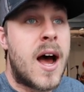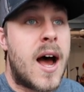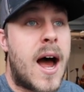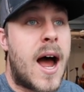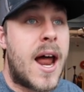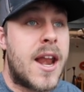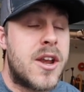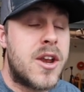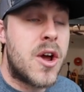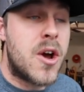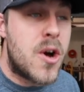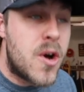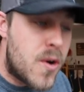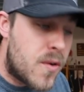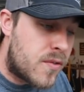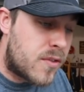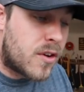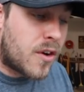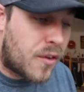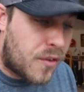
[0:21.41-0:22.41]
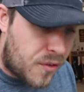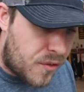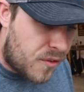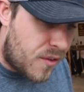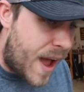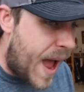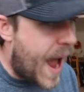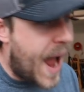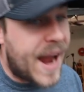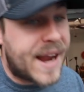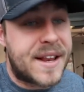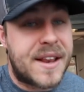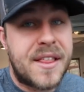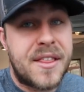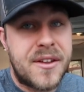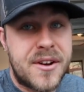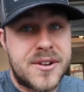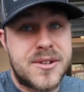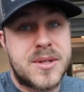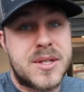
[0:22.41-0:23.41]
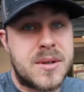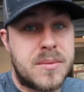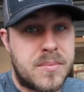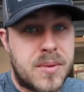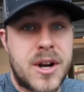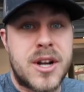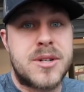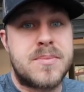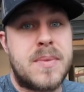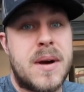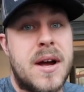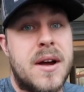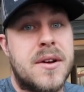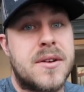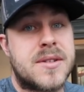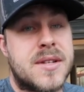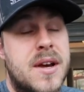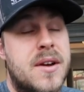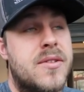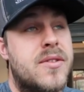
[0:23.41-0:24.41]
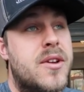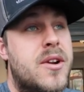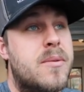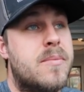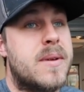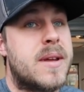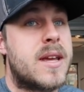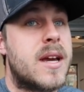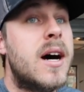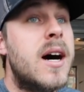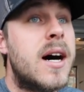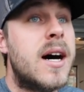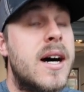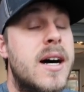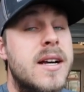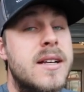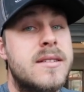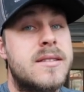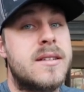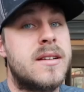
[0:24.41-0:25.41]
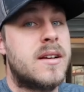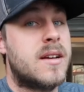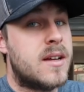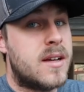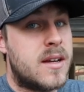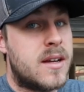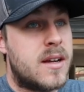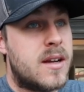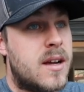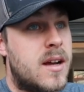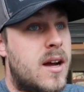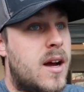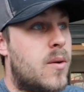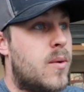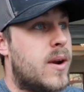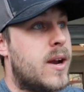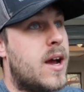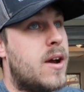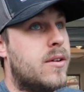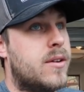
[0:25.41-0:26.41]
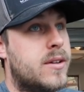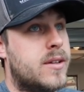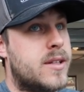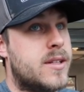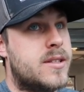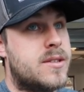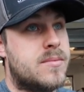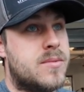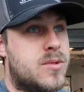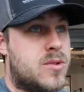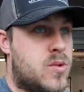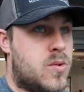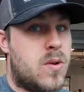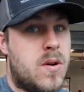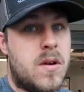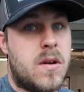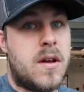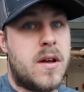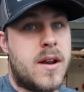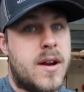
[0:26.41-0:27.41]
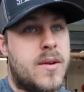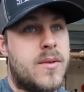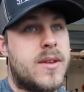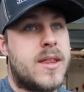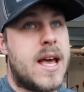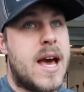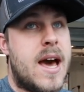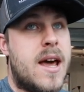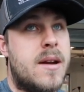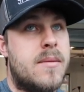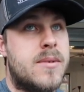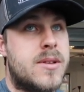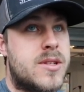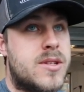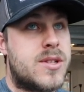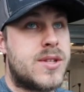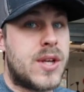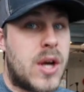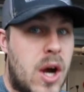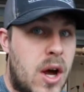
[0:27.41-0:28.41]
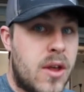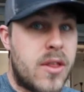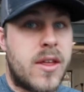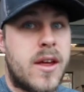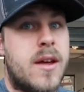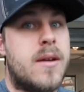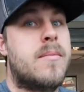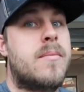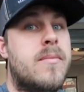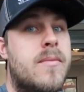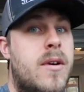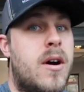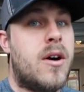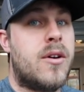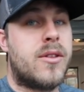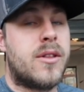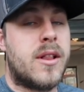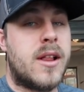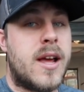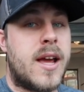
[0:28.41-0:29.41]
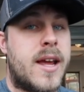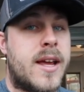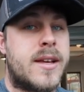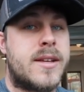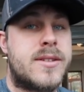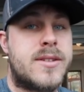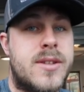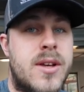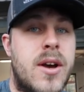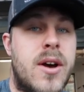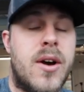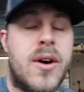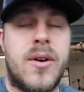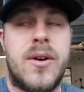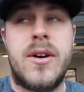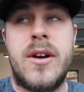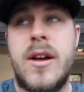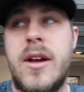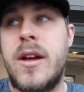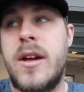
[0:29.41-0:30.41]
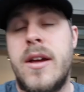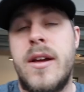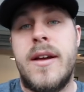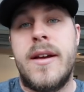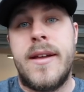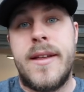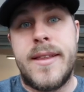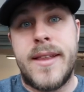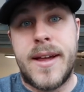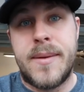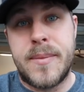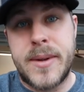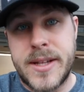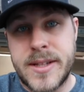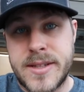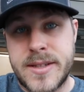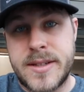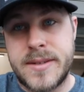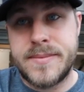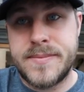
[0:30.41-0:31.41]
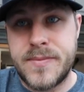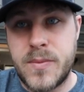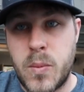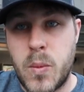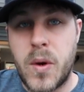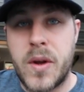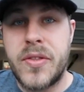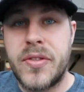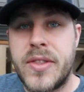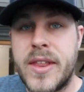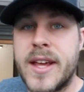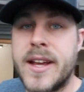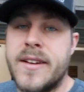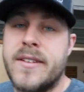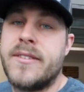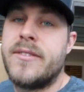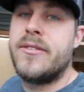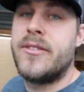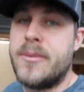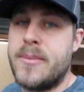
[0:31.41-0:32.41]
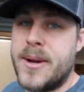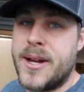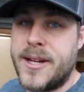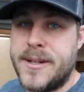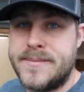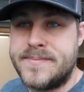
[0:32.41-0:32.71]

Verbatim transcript: I know for a fact there's some brush piles out there because I went out and did some squirrel hunting with Adam and saw them on the lake. So that means one thing for me.